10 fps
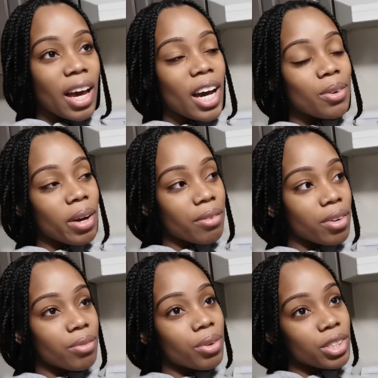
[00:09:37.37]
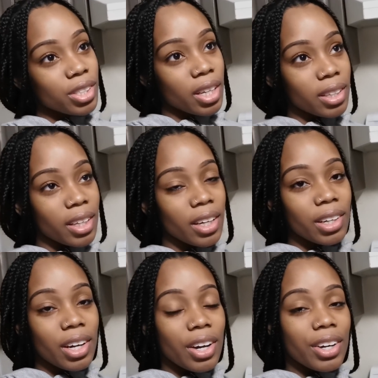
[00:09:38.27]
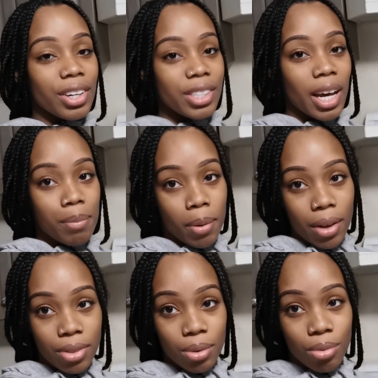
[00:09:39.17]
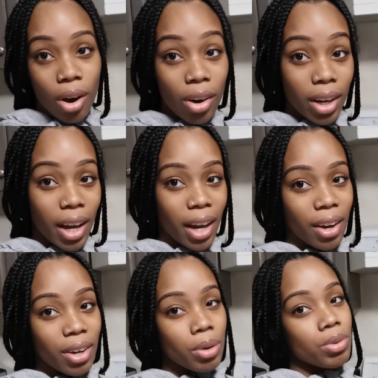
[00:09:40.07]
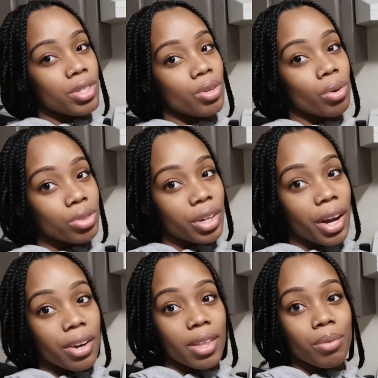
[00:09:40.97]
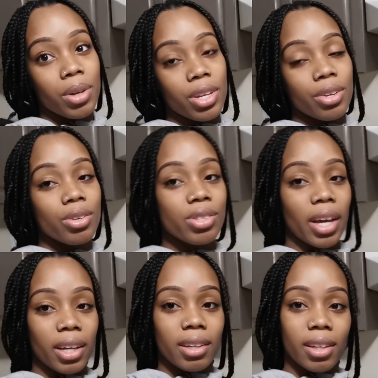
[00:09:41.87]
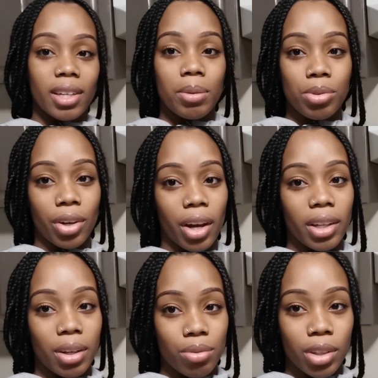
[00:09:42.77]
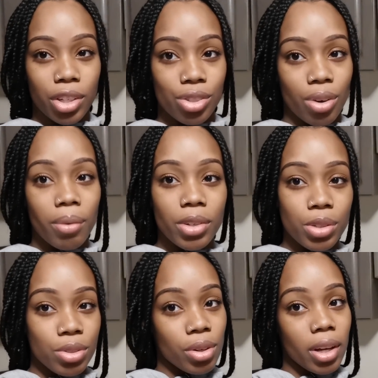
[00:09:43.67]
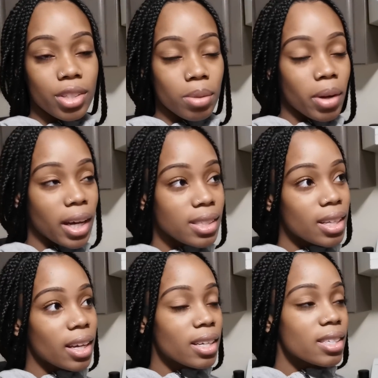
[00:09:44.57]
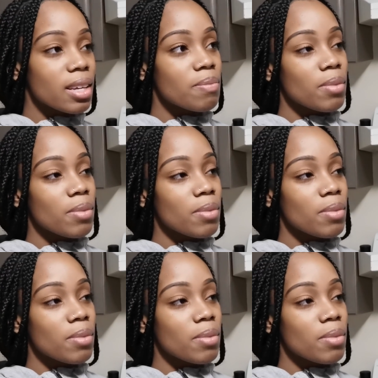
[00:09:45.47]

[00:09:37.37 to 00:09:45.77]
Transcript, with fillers: However, unfortunately, her dad bought the wrong hair. It was the older hair that we use that keeps her hair like really short when she was doing gymnastics.